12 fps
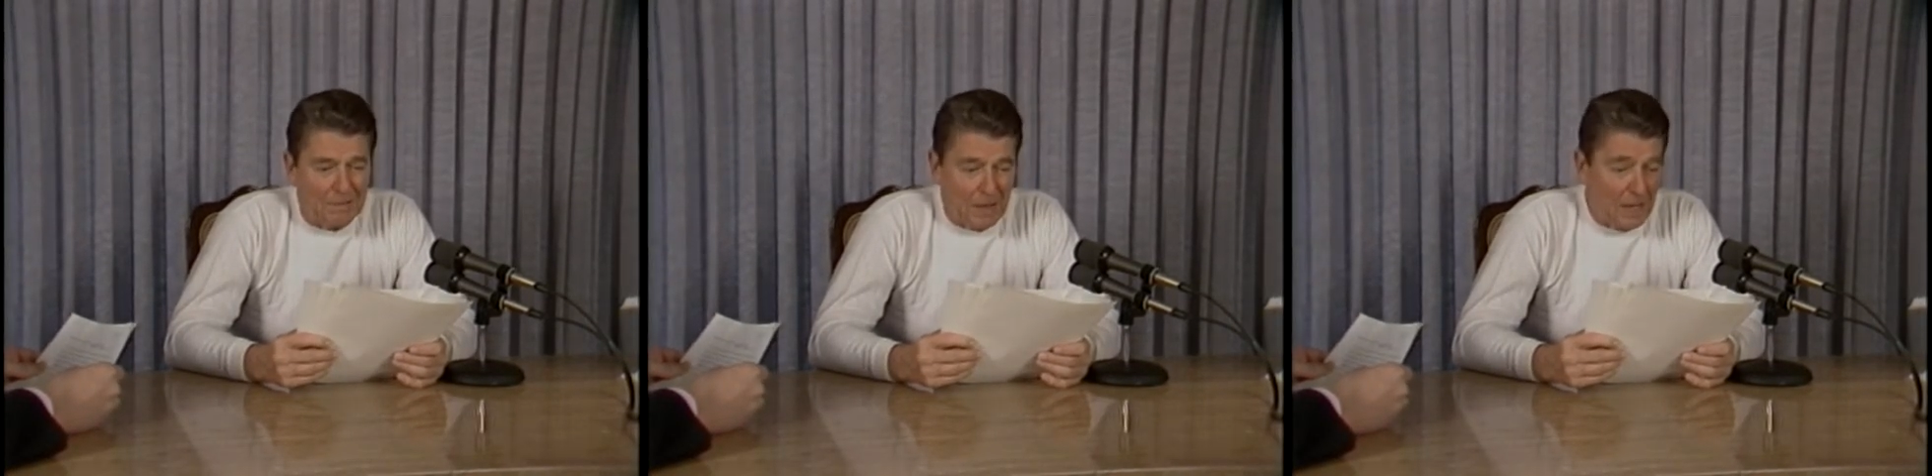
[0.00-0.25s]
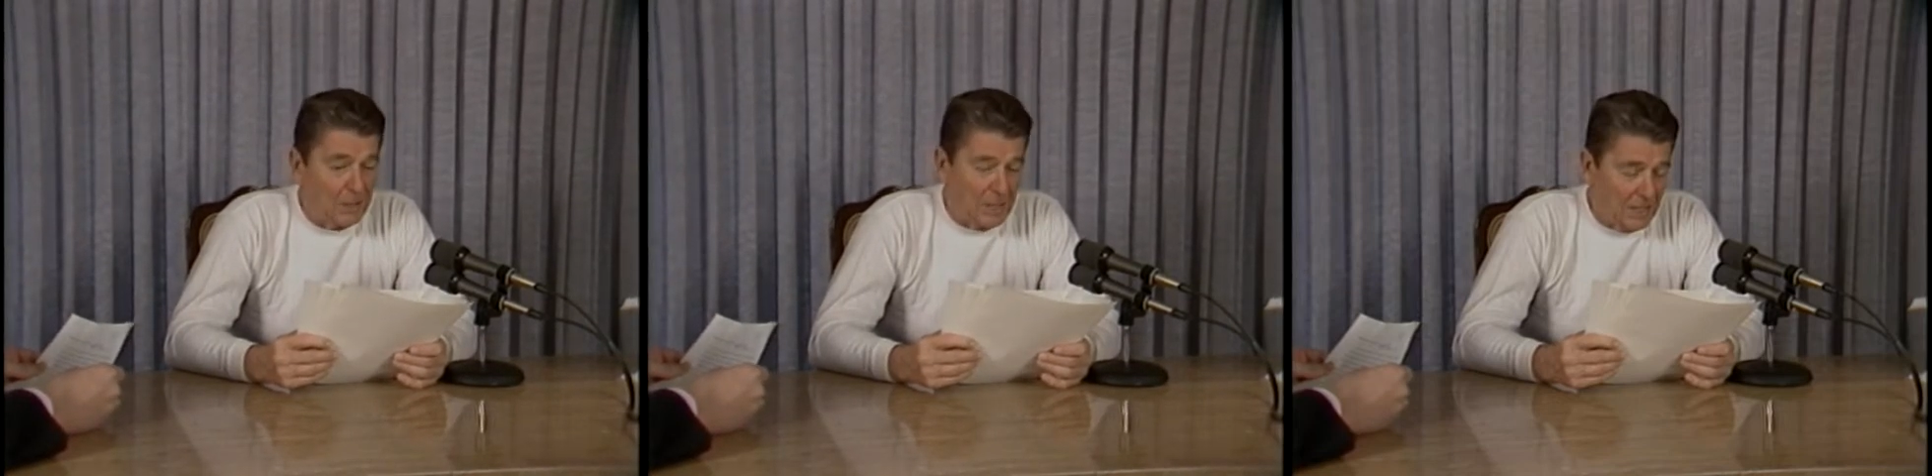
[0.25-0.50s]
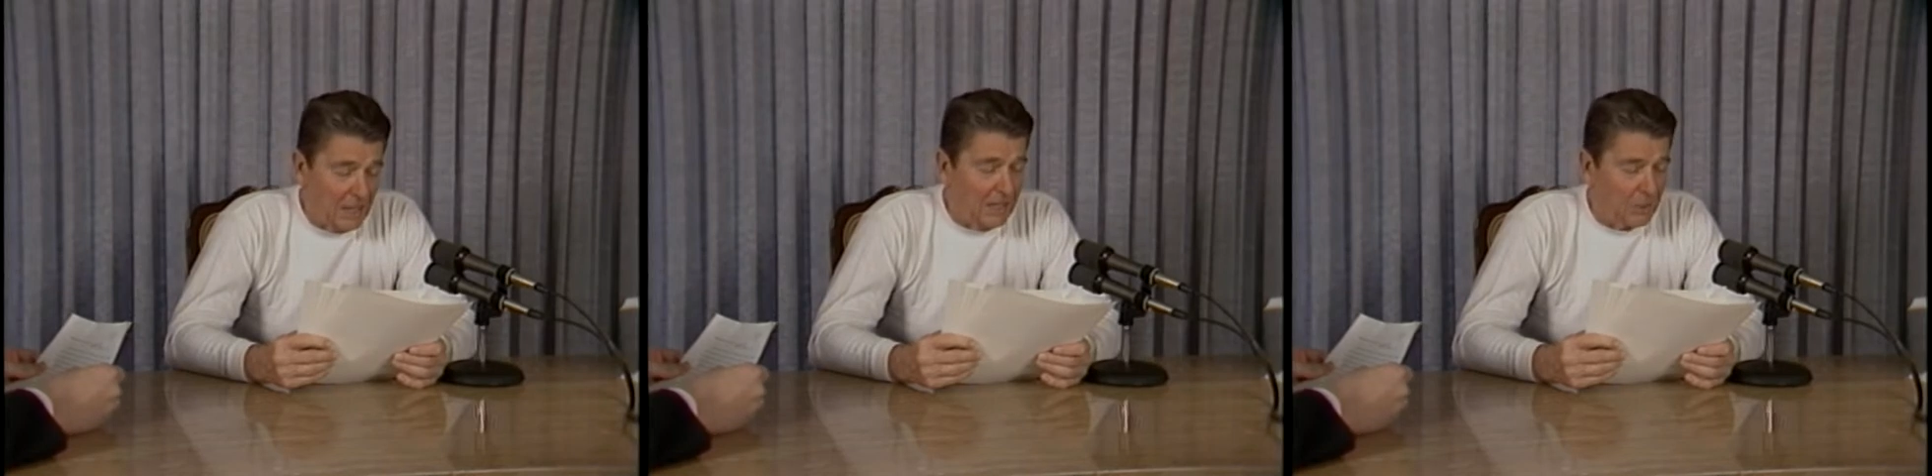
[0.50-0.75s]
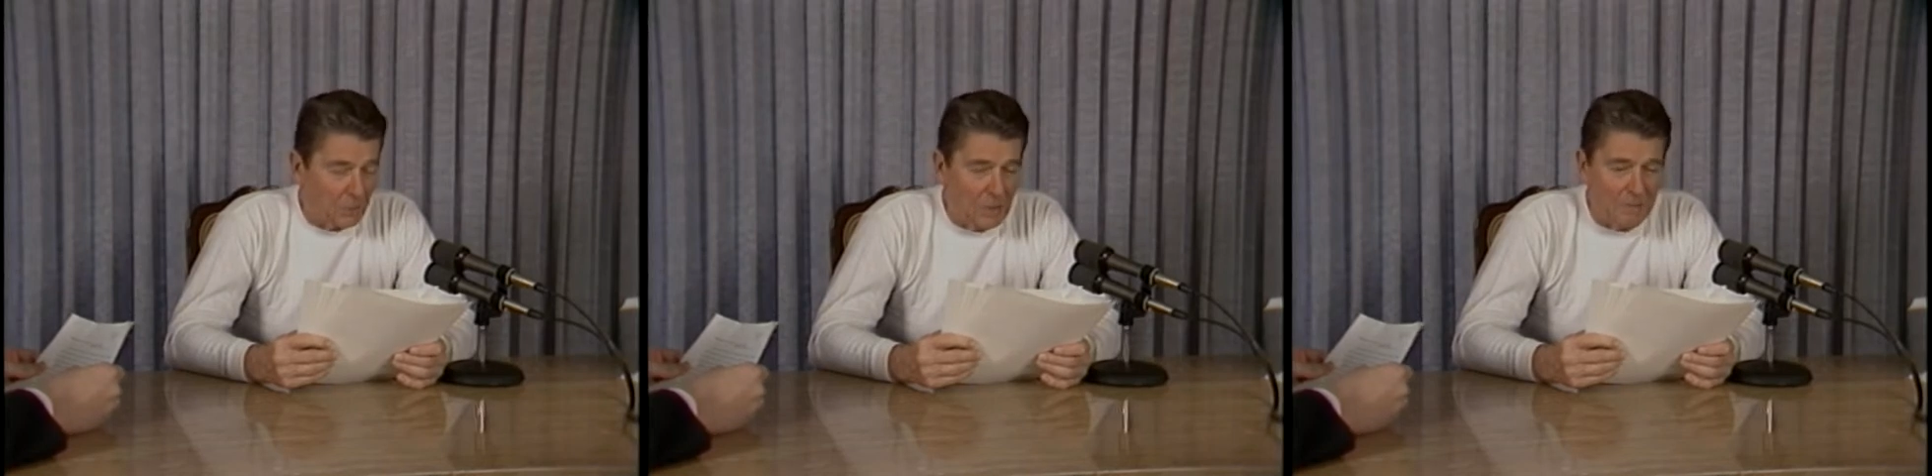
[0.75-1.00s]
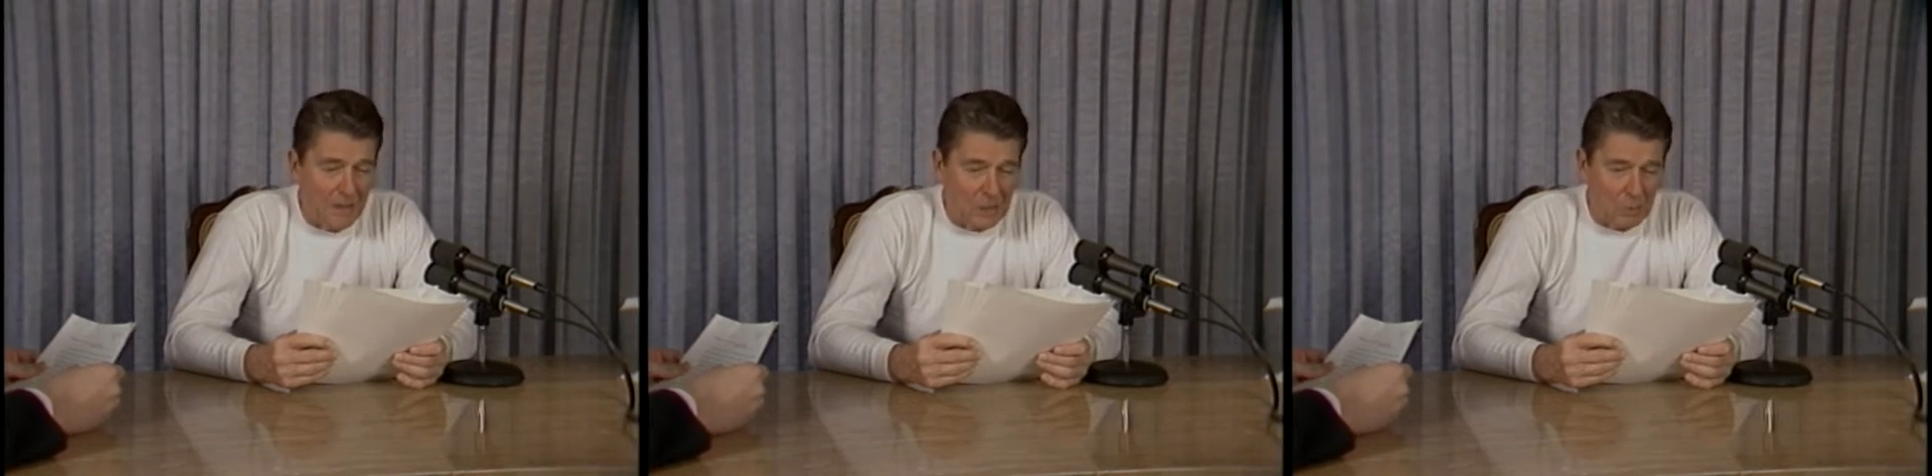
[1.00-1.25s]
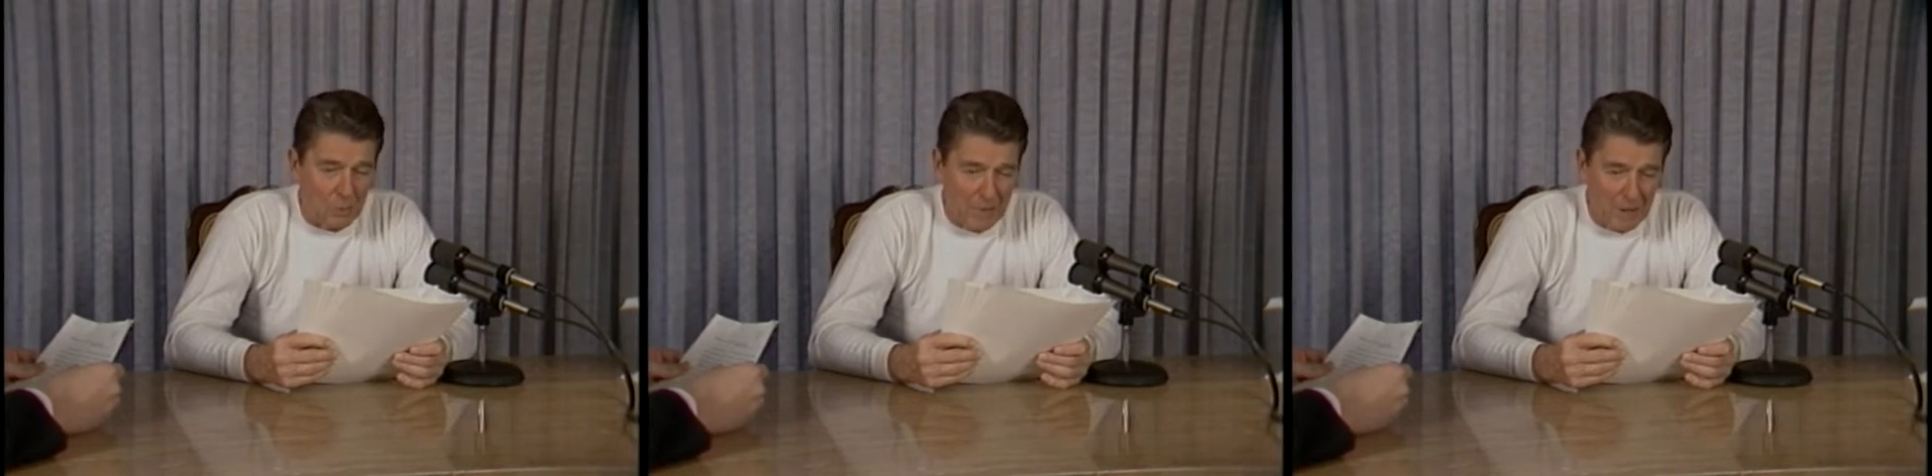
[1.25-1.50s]
1983
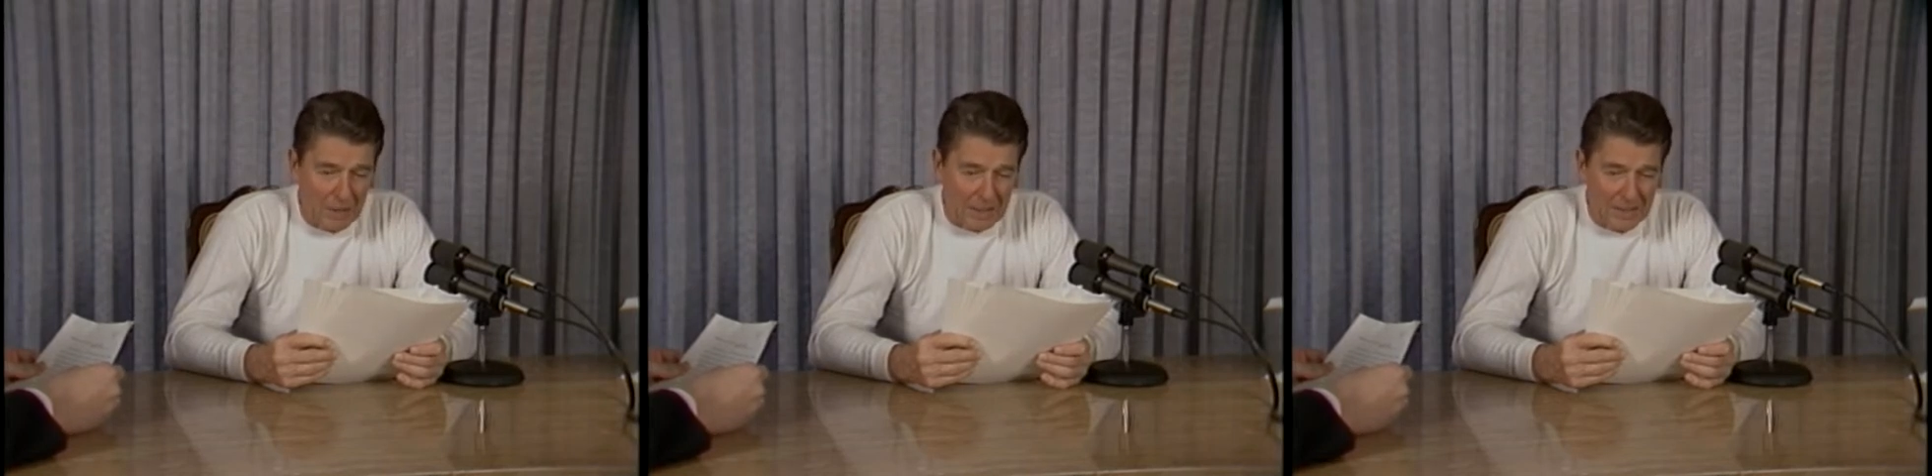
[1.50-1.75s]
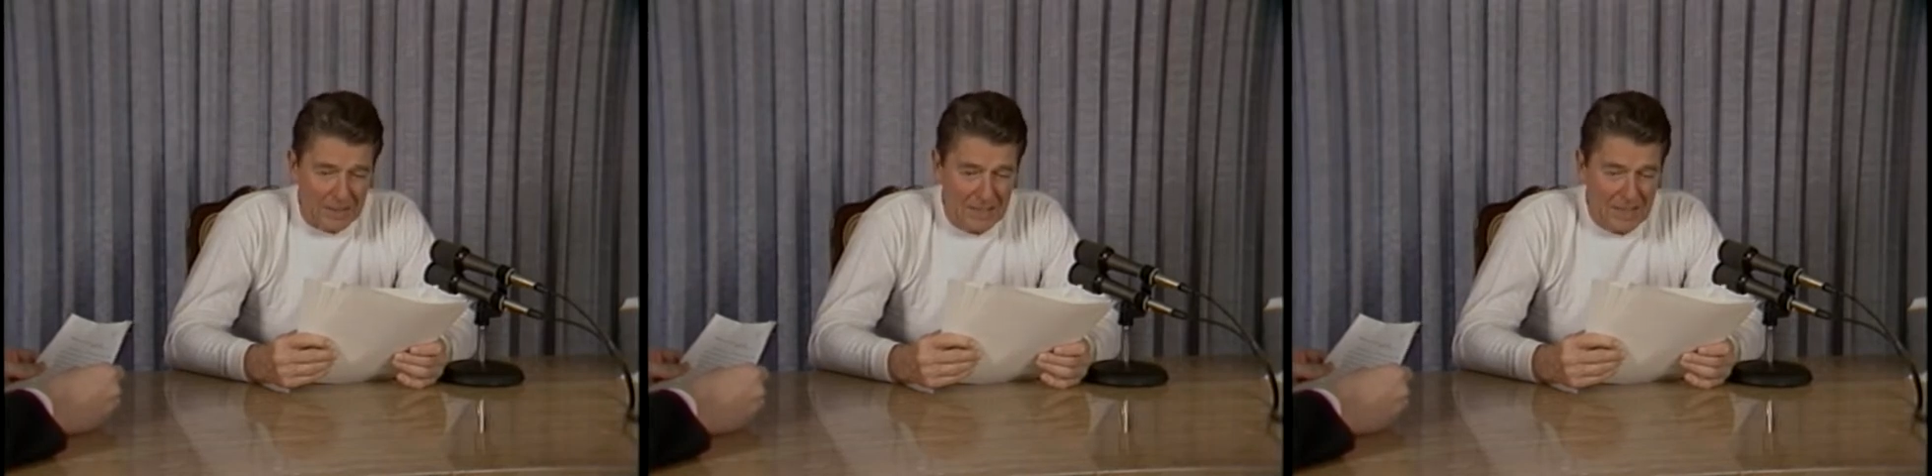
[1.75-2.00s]
meant to America.